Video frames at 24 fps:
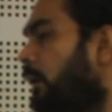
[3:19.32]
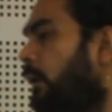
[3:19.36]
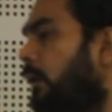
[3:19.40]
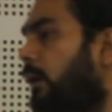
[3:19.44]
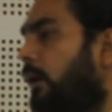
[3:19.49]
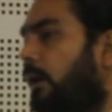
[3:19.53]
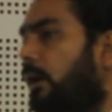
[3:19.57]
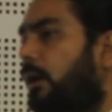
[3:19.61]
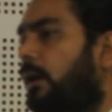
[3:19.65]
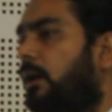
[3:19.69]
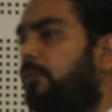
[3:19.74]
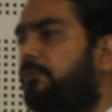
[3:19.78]

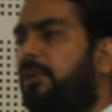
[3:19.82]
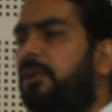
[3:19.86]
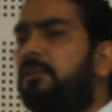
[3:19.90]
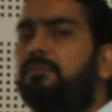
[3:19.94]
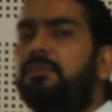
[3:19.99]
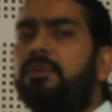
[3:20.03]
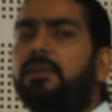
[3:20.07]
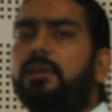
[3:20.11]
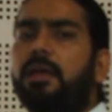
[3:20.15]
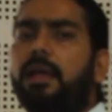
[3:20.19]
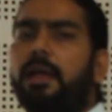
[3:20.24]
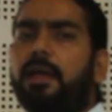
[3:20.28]
When
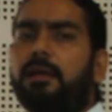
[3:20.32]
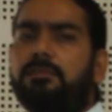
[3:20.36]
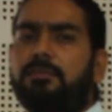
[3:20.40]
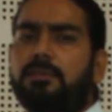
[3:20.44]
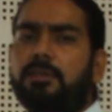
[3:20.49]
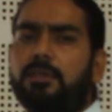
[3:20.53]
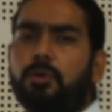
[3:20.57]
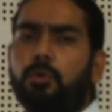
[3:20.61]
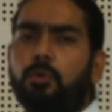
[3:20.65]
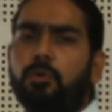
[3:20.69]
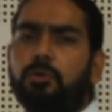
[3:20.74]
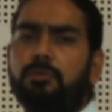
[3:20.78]
we
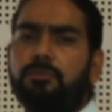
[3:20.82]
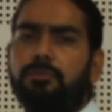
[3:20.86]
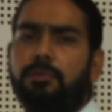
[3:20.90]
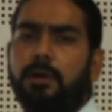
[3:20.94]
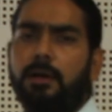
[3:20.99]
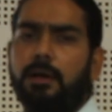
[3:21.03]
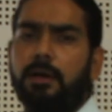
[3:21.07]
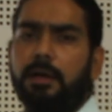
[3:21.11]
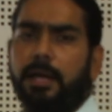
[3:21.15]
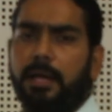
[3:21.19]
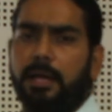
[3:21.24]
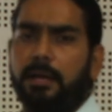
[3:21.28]
execute
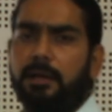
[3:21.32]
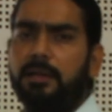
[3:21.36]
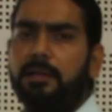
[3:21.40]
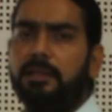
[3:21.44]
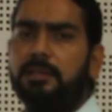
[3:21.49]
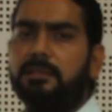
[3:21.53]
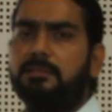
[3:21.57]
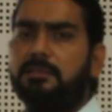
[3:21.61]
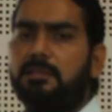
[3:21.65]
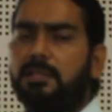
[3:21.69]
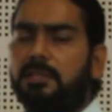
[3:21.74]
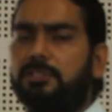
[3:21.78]
any
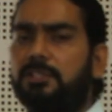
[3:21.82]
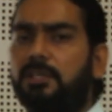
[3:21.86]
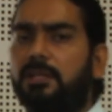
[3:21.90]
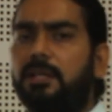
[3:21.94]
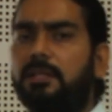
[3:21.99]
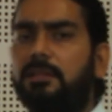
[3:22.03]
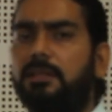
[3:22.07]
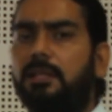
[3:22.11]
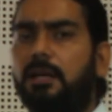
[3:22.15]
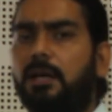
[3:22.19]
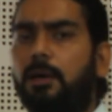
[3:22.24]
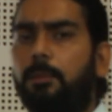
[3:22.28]
instruction
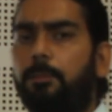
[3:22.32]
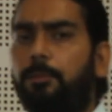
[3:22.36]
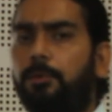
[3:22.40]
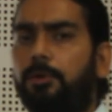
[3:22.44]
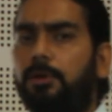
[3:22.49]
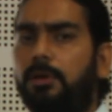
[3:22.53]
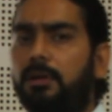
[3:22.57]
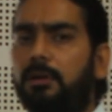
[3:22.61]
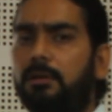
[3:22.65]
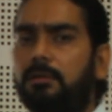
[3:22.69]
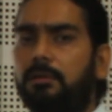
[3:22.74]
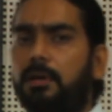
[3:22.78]
in the
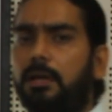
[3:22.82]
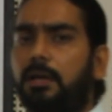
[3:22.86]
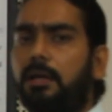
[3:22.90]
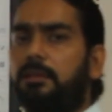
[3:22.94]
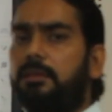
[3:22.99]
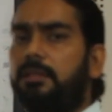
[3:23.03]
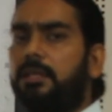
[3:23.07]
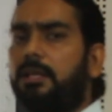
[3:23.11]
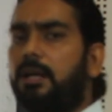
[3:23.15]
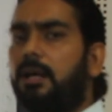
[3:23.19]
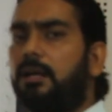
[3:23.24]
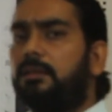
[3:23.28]
computer,
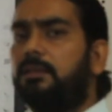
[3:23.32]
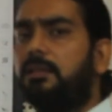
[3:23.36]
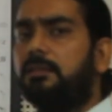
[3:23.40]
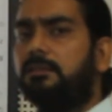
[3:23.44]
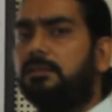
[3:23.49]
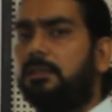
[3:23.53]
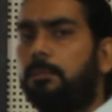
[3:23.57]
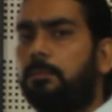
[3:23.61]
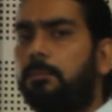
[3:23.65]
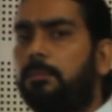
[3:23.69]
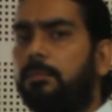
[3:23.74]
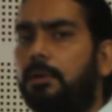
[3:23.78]
there are
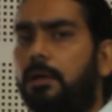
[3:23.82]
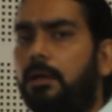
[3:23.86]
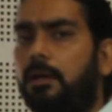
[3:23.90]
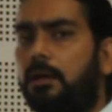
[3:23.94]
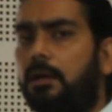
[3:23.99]
some